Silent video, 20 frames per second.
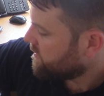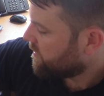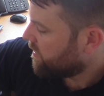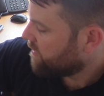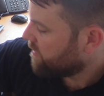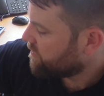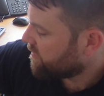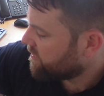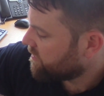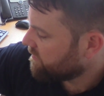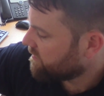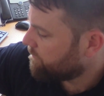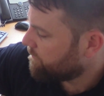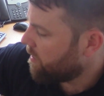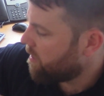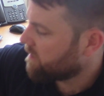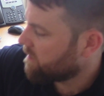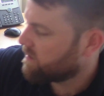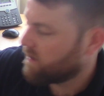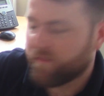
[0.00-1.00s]
could just use a
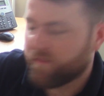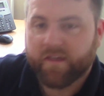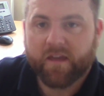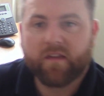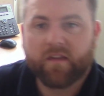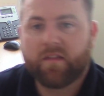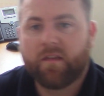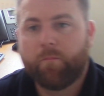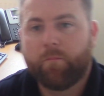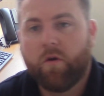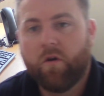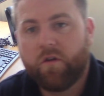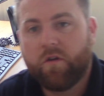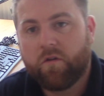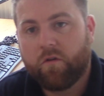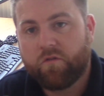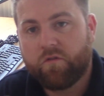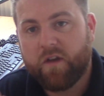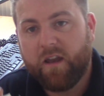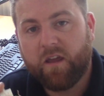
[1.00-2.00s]
box like this to put
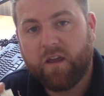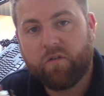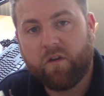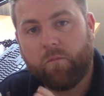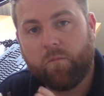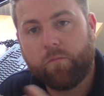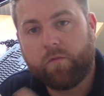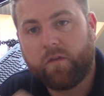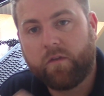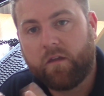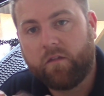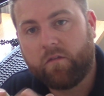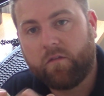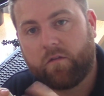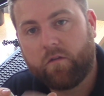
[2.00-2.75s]
your jelly crimps in.